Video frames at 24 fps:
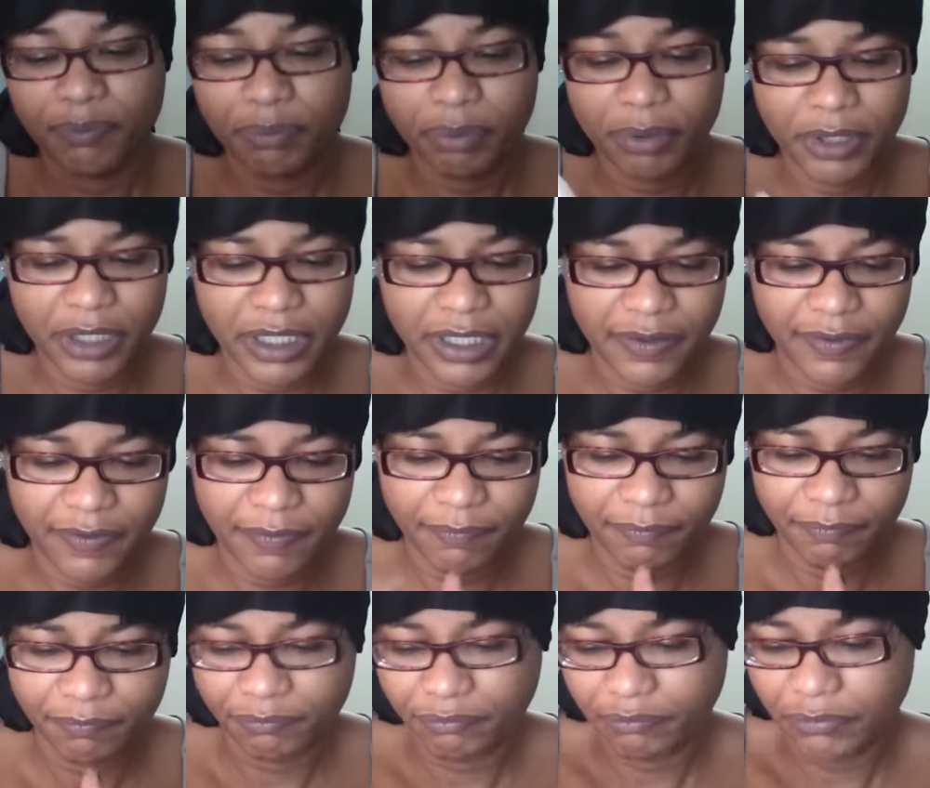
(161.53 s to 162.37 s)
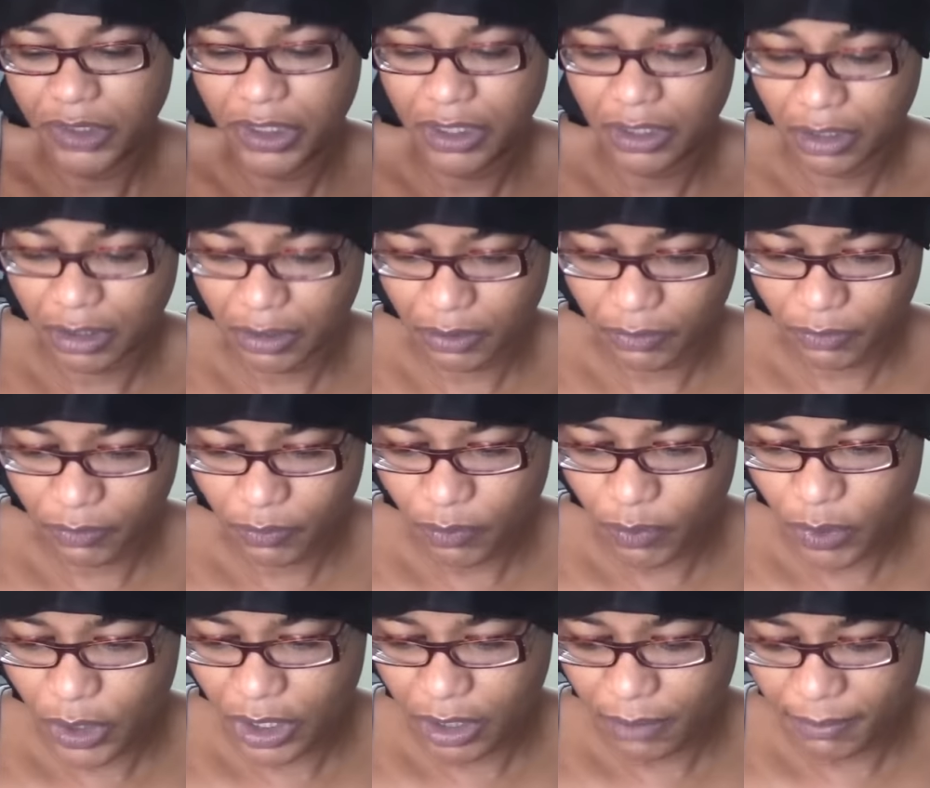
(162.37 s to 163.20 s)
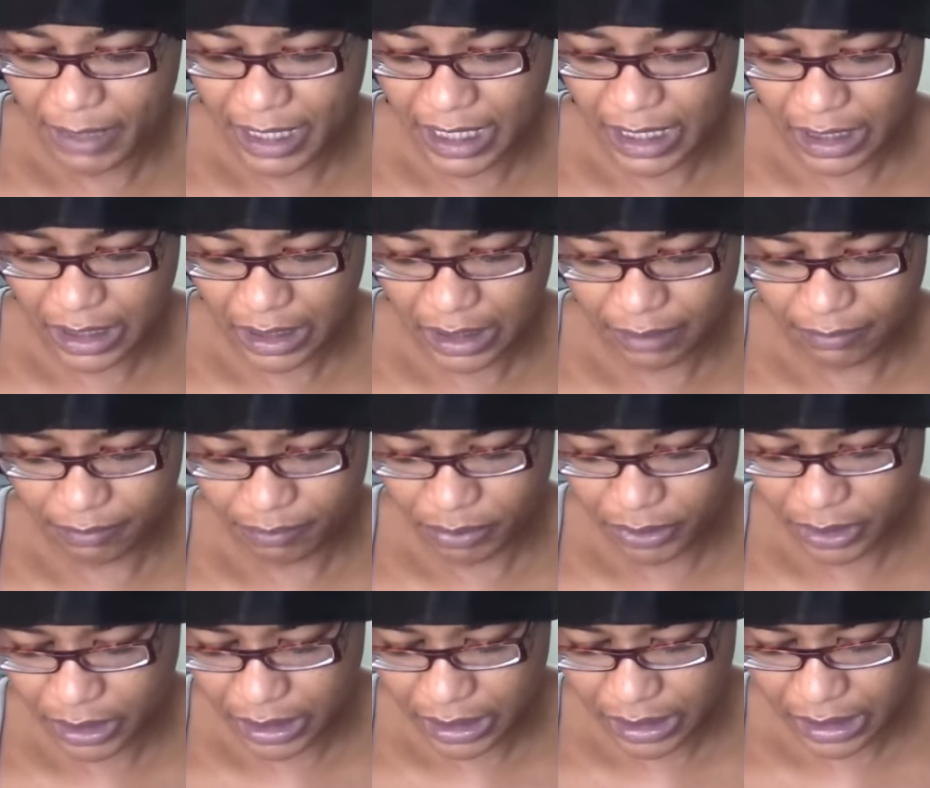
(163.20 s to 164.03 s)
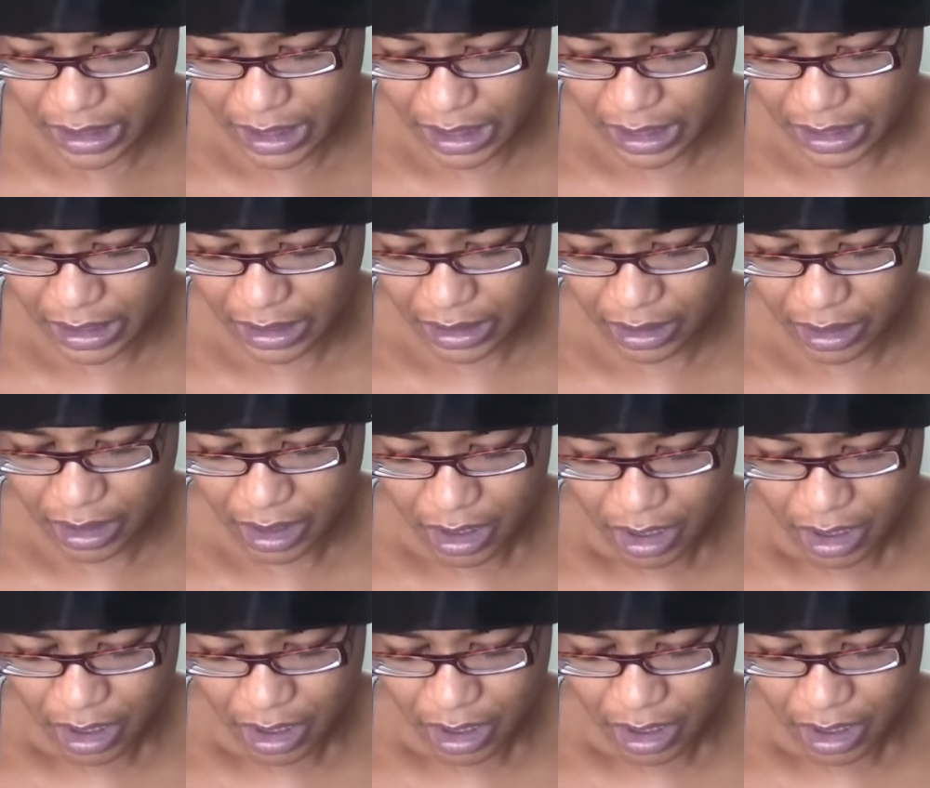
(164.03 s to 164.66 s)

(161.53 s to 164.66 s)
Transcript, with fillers: pretty, you know, well made and pretty thick and